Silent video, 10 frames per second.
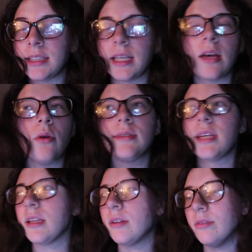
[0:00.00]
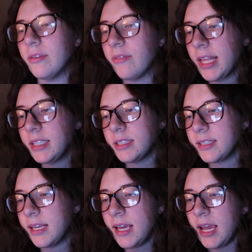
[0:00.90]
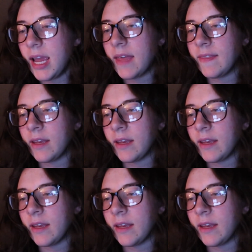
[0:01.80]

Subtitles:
They host like little events, and